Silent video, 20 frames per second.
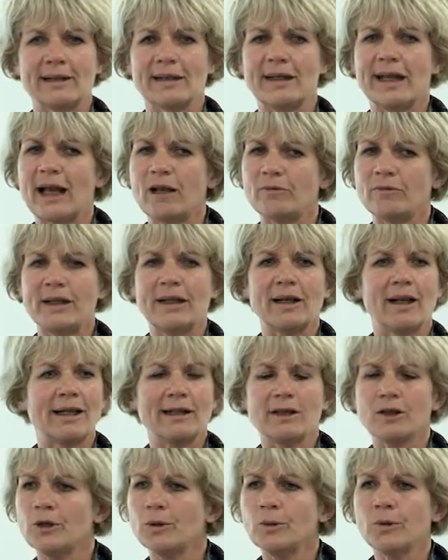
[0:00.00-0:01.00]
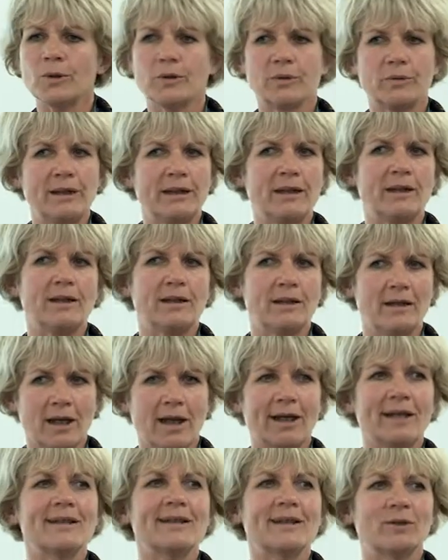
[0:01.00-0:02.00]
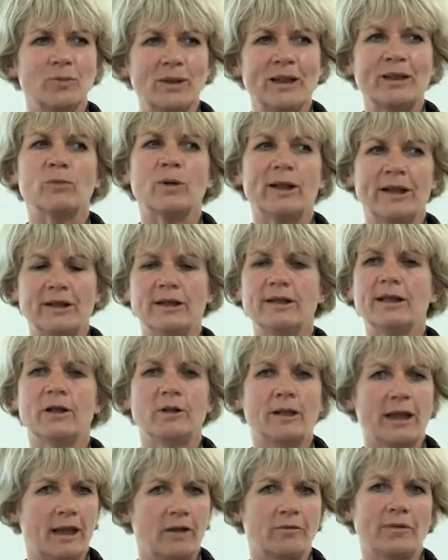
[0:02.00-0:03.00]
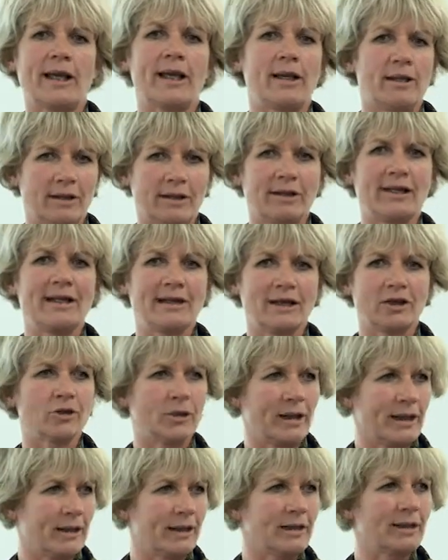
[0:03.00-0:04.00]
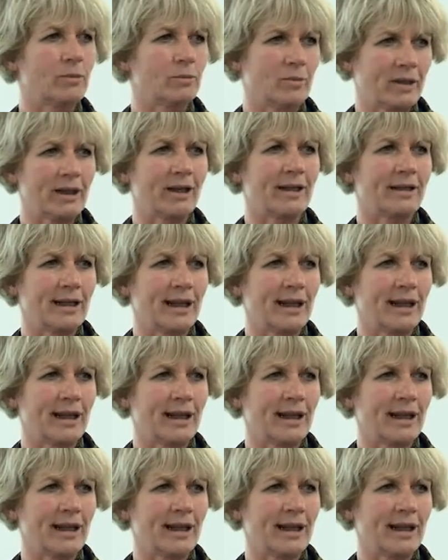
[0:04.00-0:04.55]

and having like two or three nights a week where you don't have anything to drink, something like